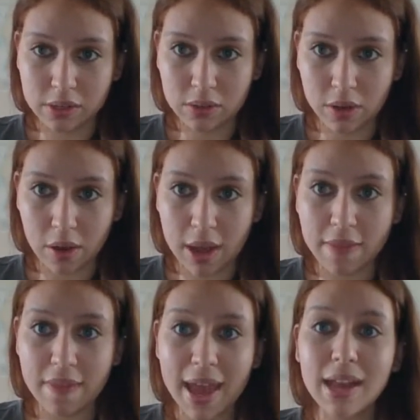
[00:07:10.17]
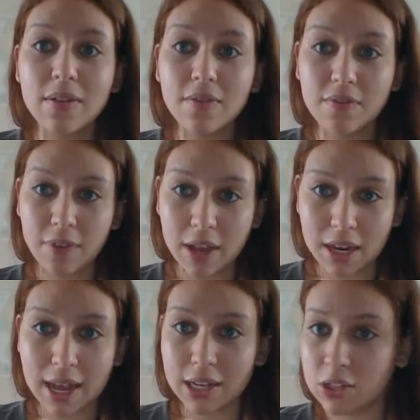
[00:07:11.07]
and Zuko. And that
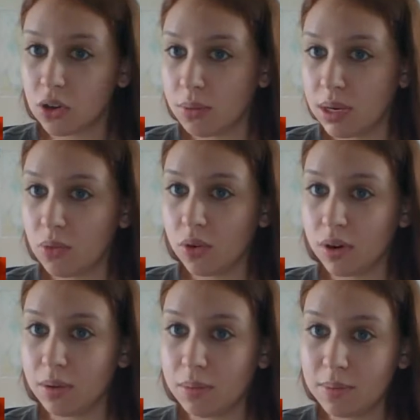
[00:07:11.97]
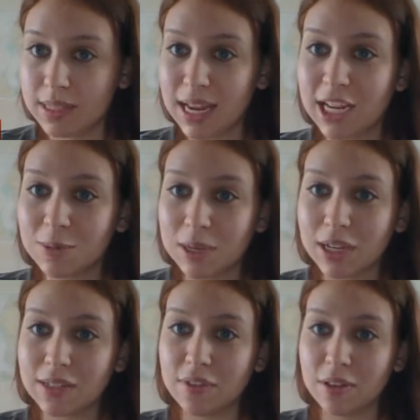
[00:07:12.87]
fight had so many more stakes
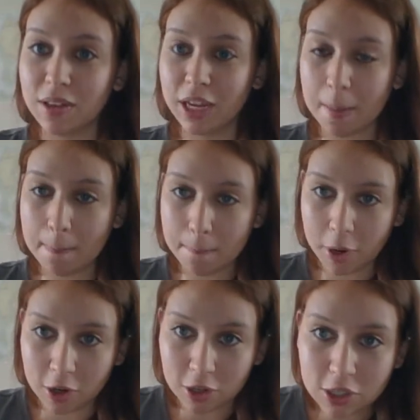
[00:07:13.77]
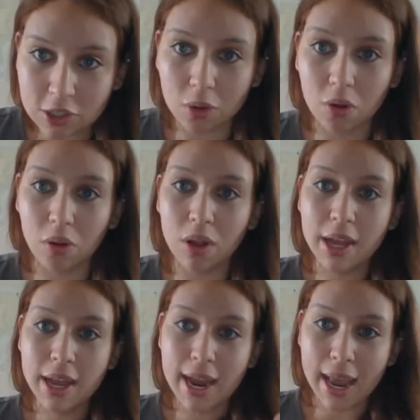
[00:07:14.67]
because of the, like, personal
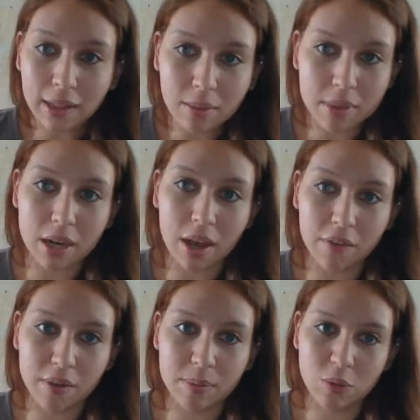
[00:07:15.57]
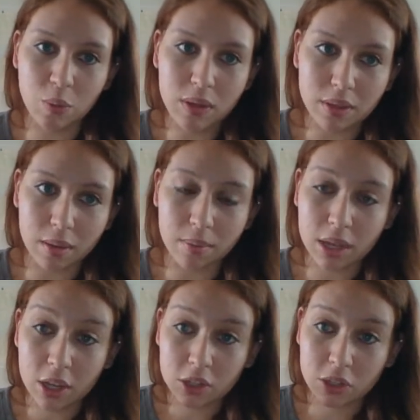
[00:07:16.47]
element of it between them.
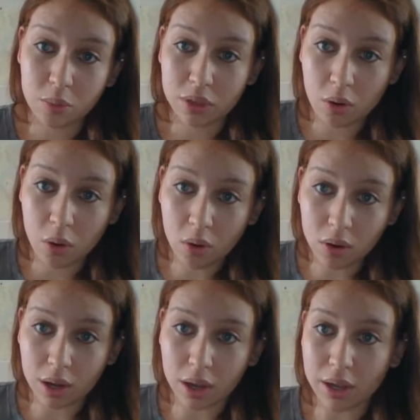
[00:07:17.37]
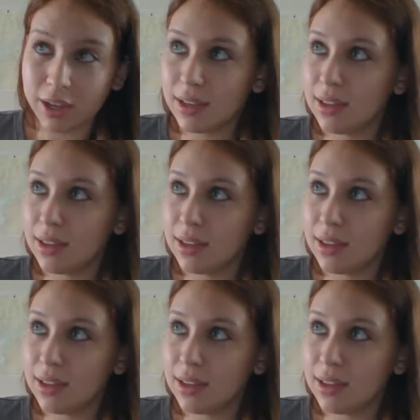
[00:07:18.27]
So with Korra,